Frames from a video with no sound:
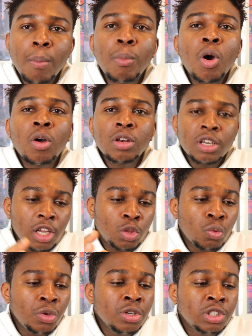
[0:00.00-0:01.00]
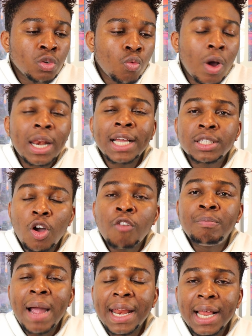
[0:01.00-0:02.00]
but it will use the wallet
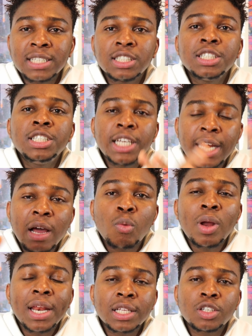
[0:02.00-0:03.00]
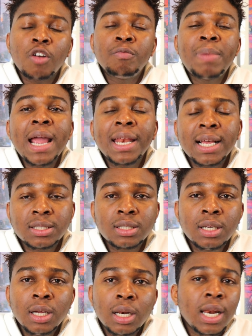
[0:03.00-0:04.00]
of Binance, the general wallet of Binance
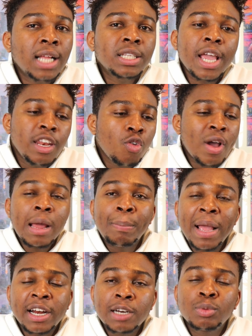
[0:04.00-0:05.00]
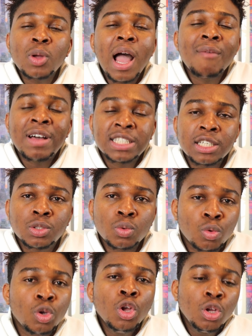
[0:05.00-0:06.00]
that anyone that buy crypto have access
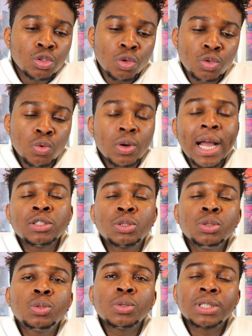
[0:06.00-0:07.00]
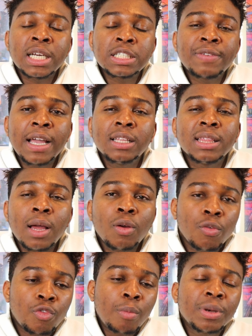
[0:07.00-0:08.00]
to. So you can choose to transfer it now
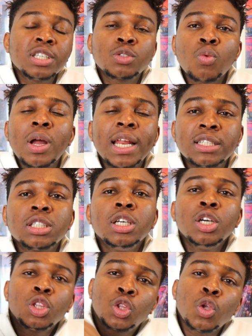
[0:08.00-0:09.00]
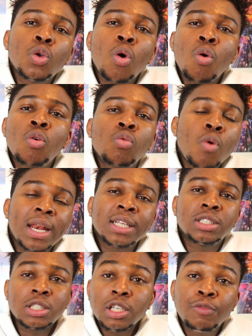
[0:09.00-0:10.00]
from this wallet to your own
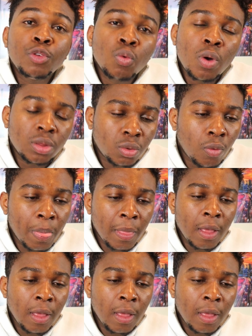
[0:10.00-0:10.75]
wallet if you want to.